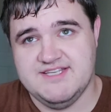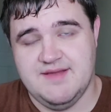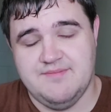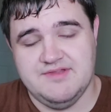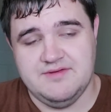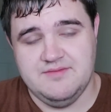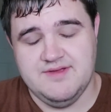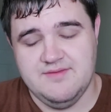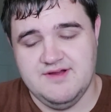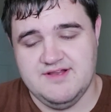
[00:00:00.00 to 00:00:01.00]
it up a little
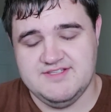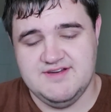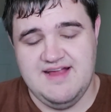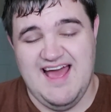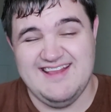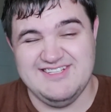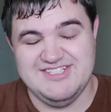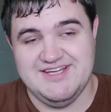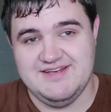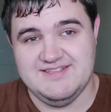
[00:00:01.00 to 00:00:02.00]
bit. We're gonna start adding
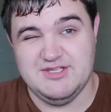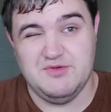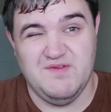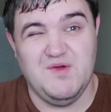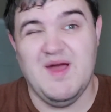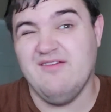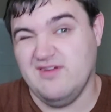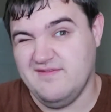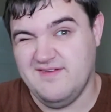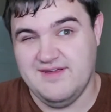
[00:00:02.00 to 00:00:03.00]
shit, because it's review
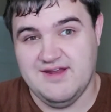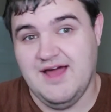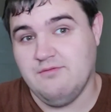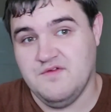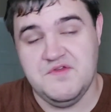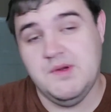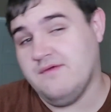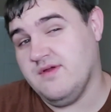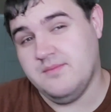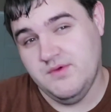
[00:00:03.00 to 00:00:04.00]
everything, not review
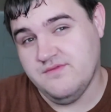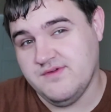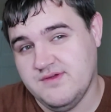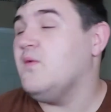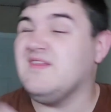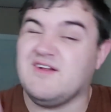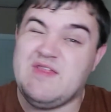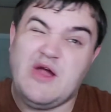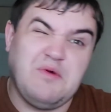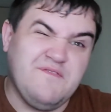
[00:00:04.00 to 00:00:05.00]
every movie. We
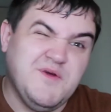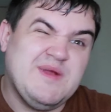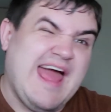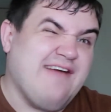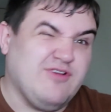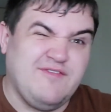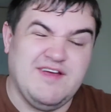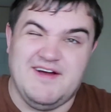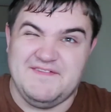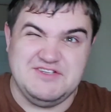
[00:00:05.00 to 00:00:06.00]
literally are reviewing
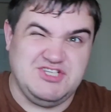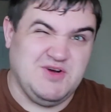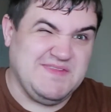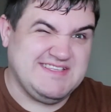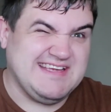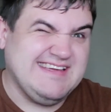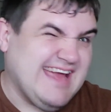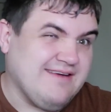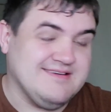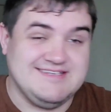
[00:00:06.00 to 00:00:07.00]
everything on the show, and that's a
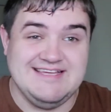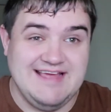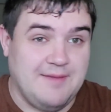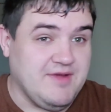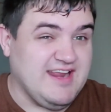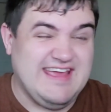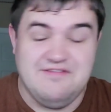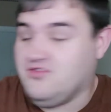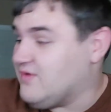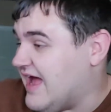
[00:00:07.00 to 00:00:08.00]
guarantee. I'm gonna
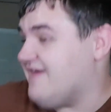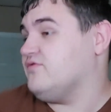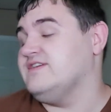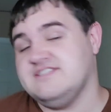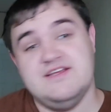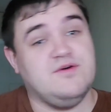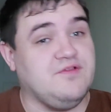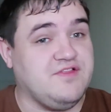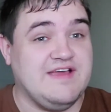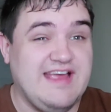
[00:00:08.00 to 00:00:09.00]
get through every single
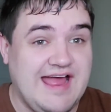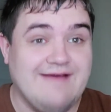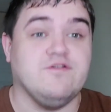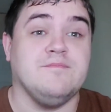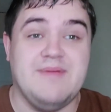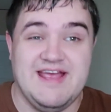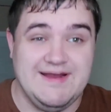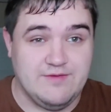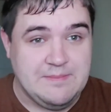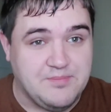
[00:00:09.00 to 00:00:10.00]
thing ever made.
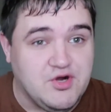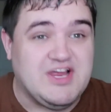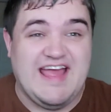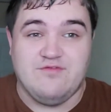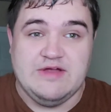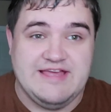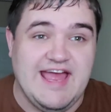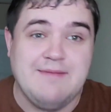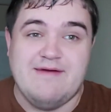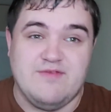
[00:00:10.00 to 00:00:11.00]
Every book, every
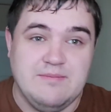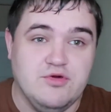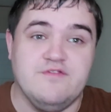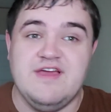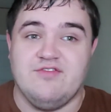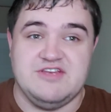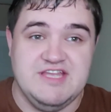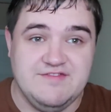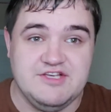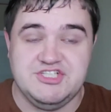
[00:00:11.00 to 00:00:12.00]
game, every movie, every
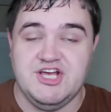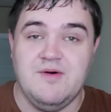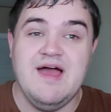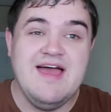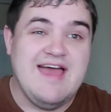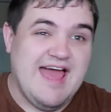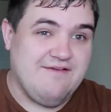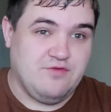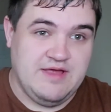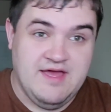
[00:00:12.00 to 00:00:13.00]
TV show,
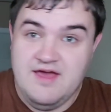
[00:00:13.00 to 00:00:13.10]
every